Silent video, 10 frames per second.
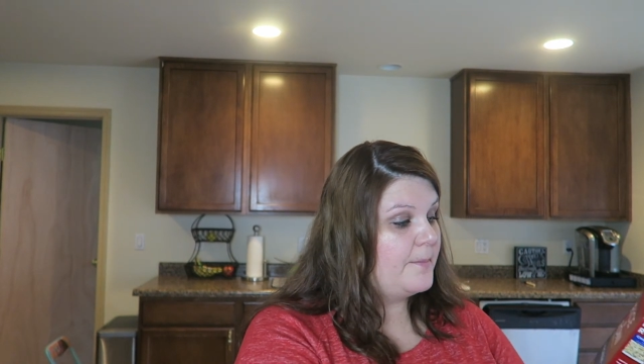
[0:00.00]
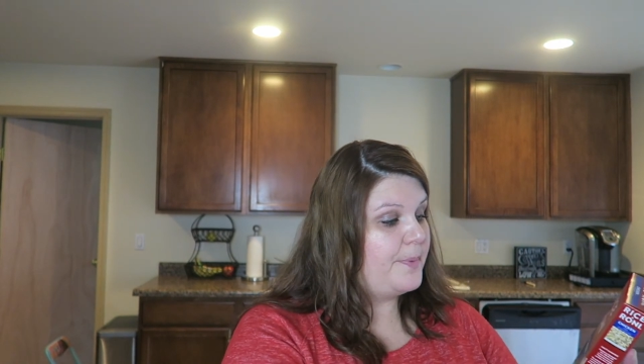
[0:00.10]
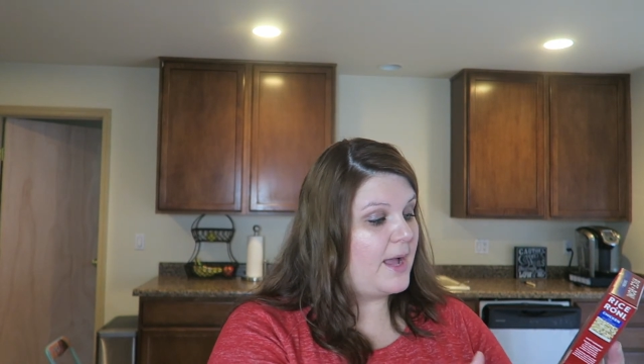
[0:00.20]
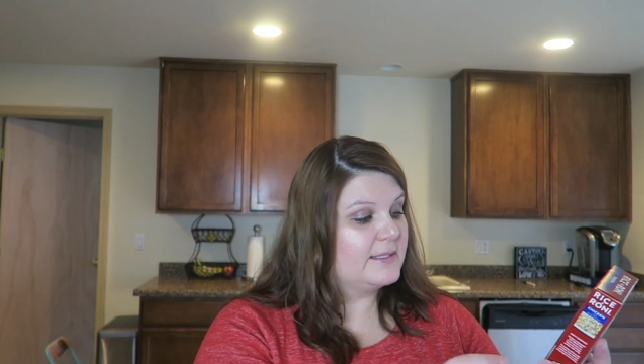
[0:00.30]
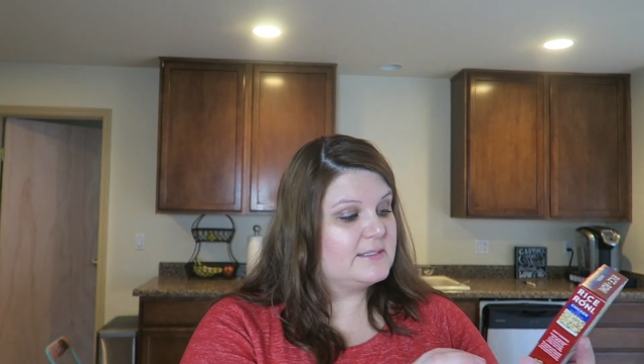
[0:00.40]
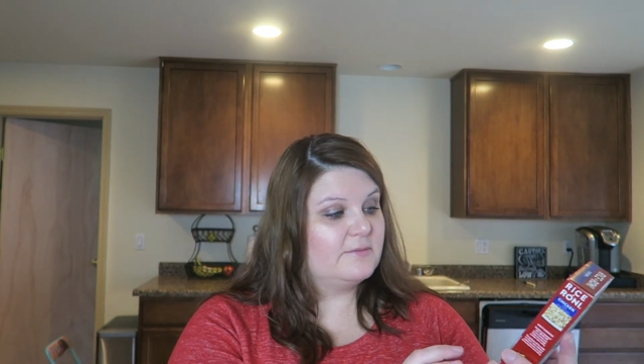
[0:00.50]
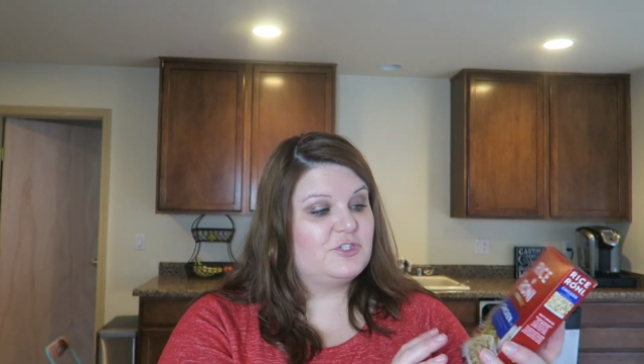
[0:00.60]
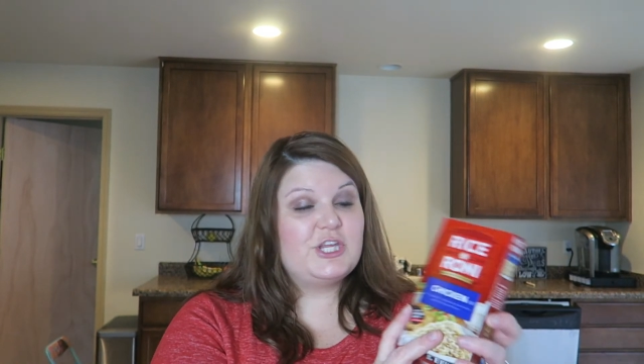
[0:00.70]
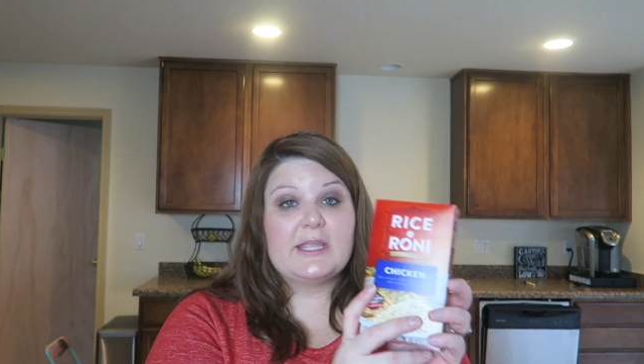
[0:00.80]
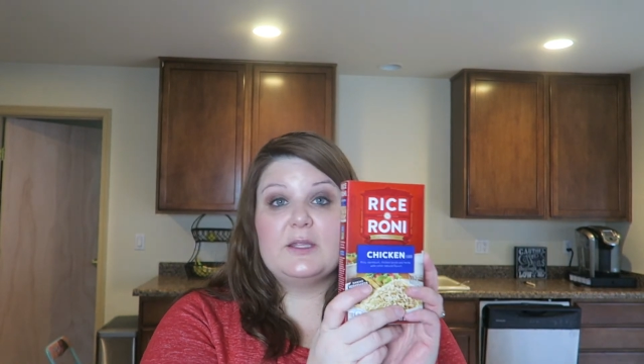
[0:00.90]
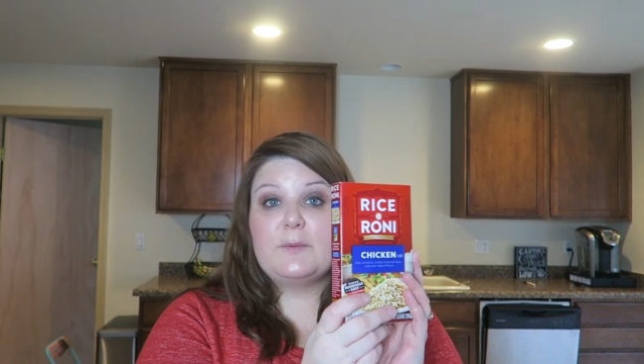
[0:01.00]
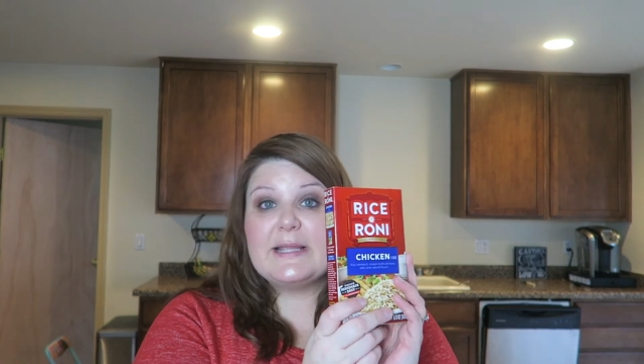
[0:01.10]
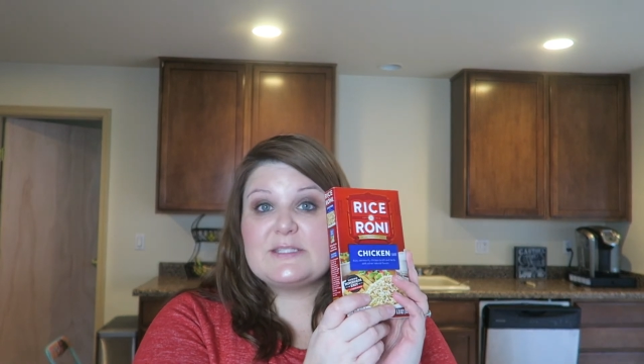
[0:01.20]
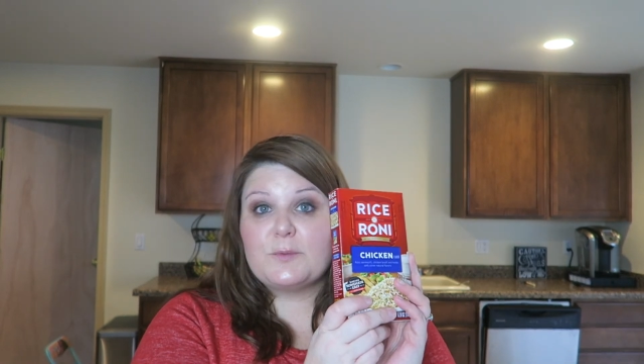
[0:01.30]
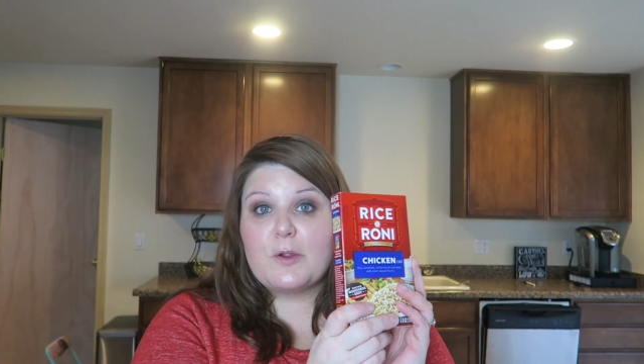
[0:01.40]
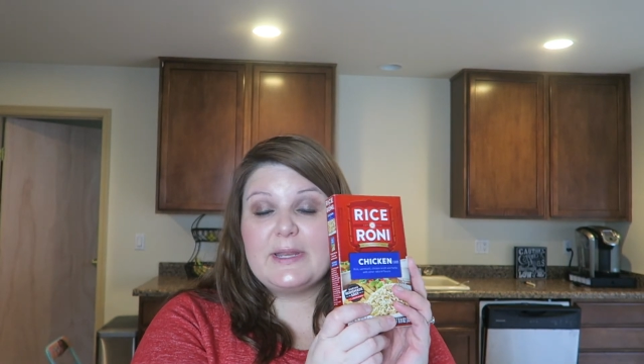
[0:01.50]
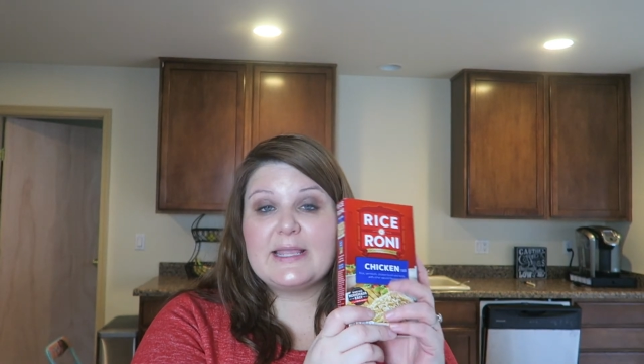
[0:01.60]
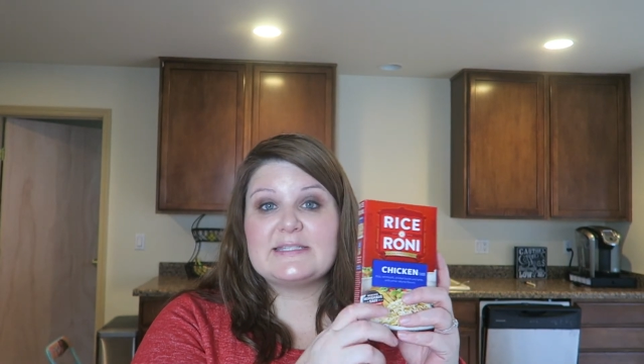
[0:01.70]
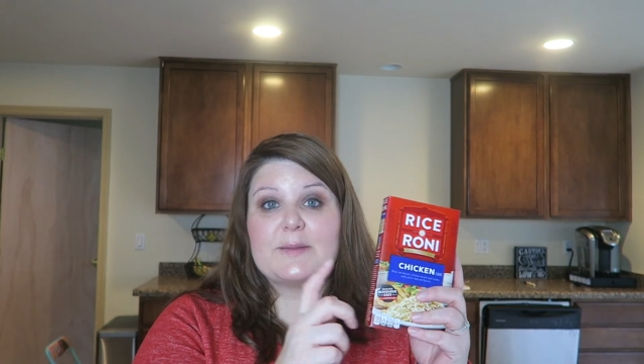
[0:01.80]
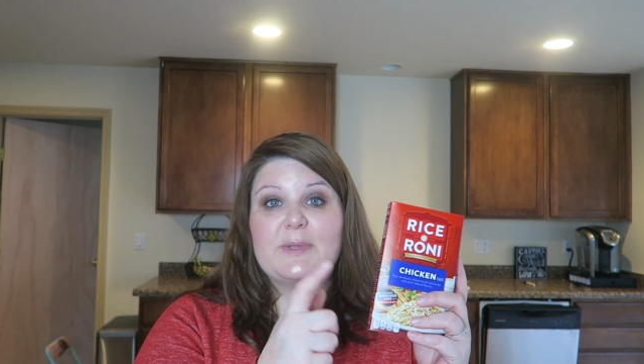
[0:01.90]
a box of chicken rice-a-roni
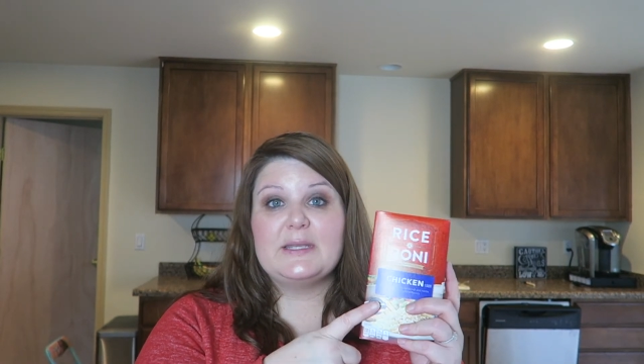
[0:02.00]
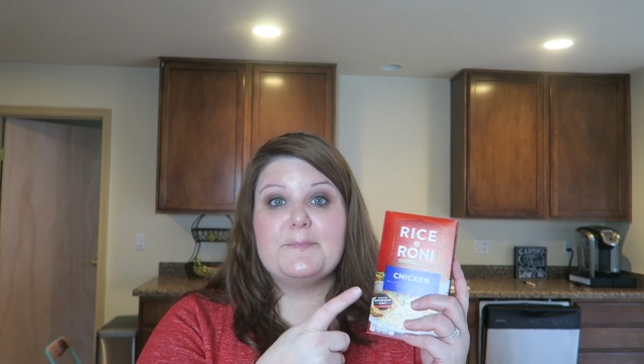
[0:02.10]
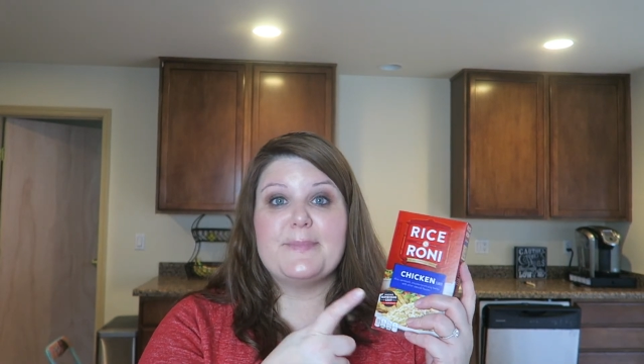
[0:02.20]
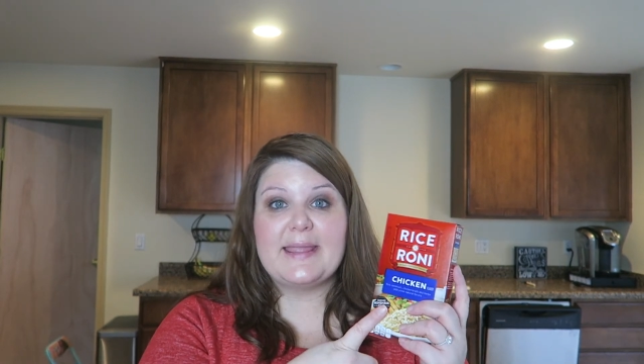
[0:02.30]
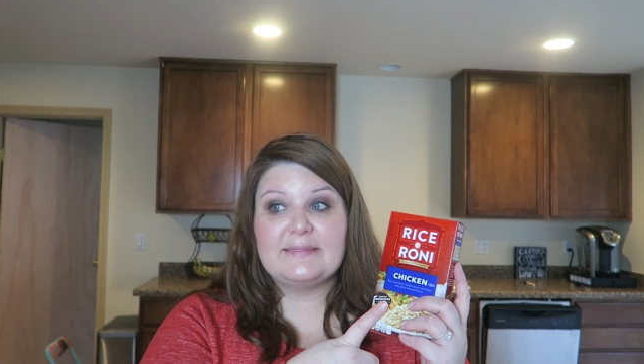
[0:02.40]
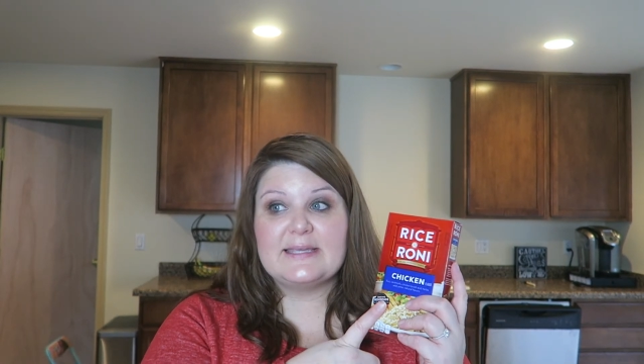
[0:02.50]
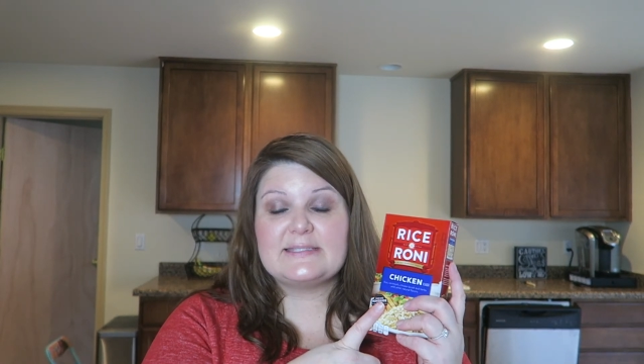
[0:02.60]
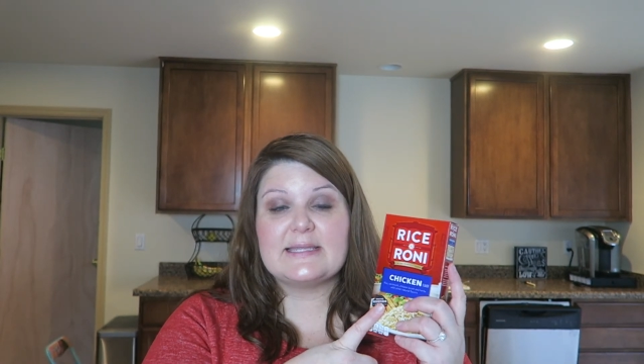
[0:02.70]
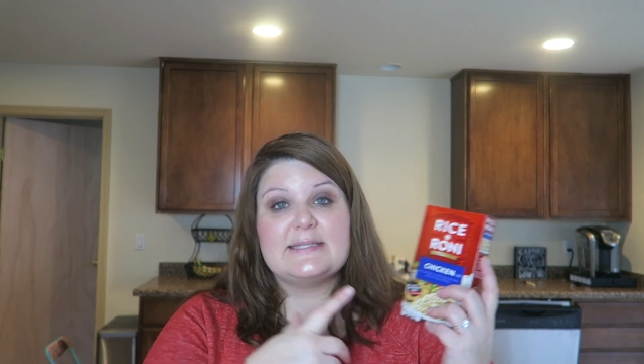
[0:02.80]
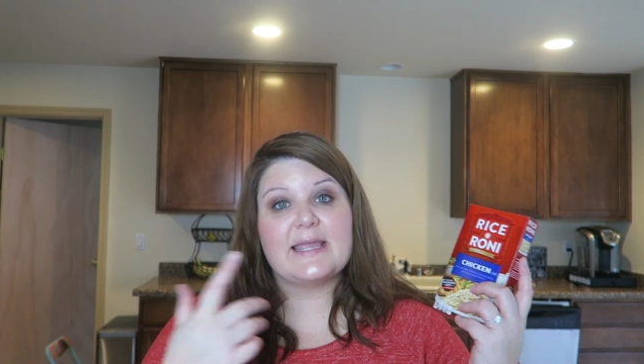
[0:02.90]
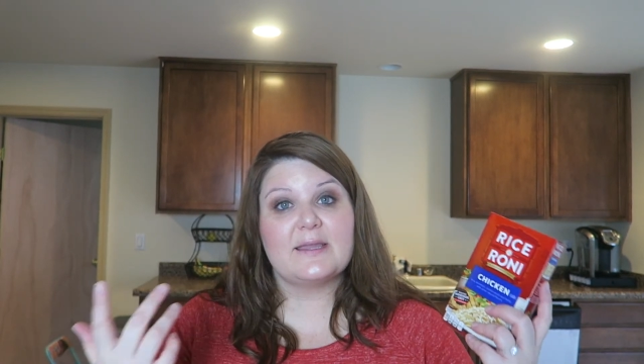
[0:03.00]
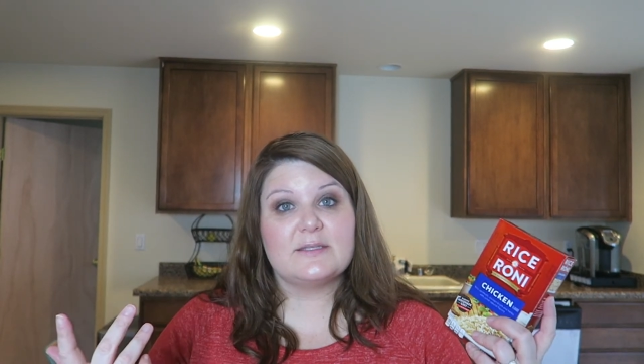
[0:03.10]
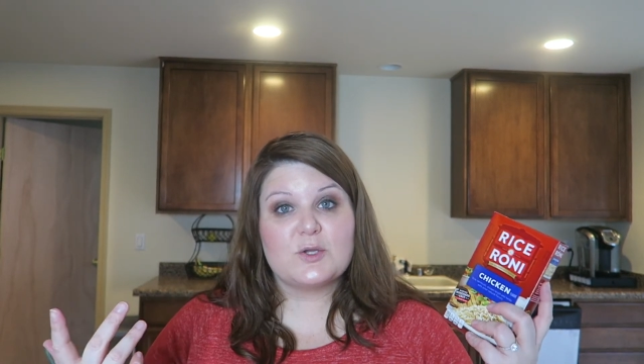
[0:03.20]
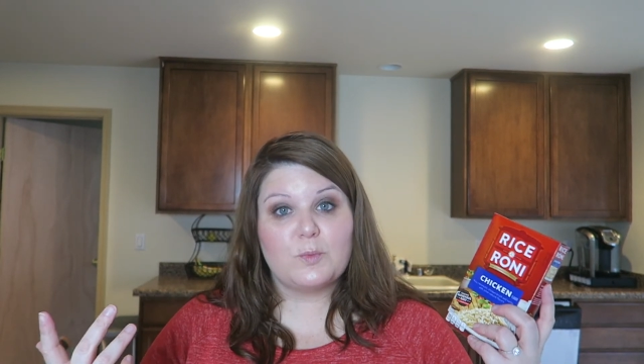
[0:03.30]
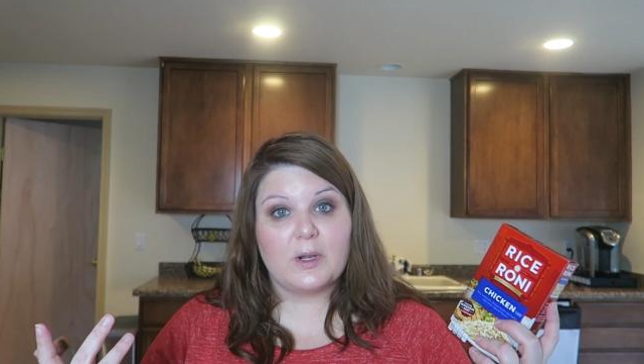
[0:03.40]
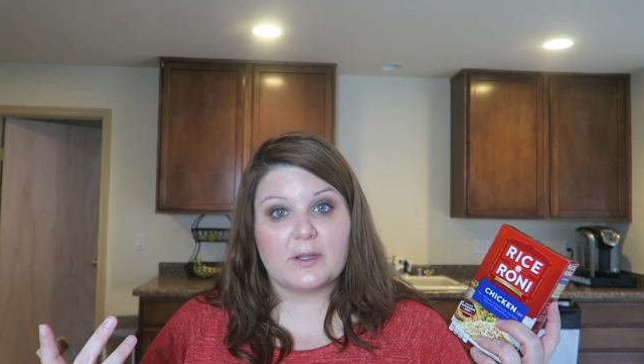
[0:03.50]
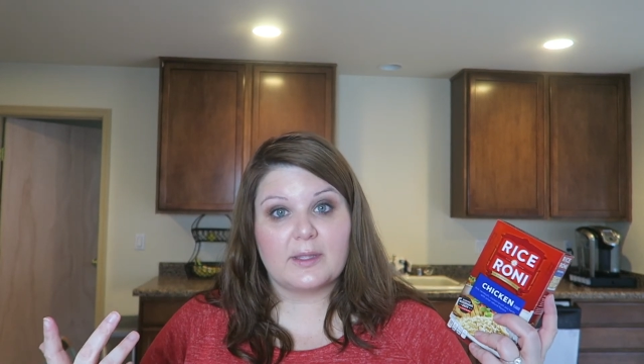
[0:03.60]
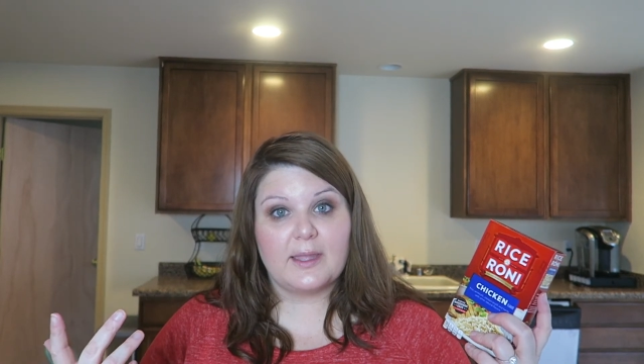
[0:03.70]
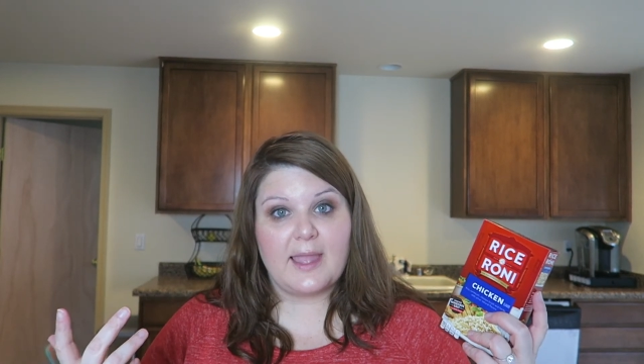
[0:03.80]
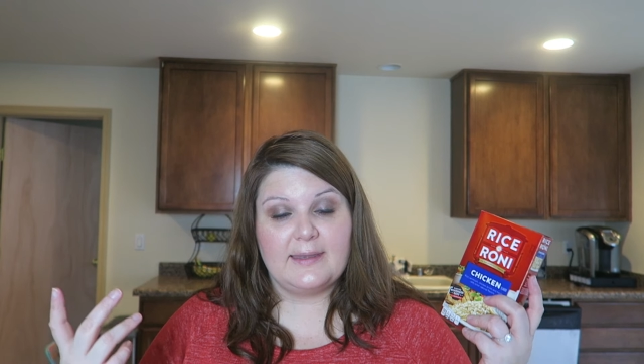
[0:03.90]
because I'm gonna make this and take it to work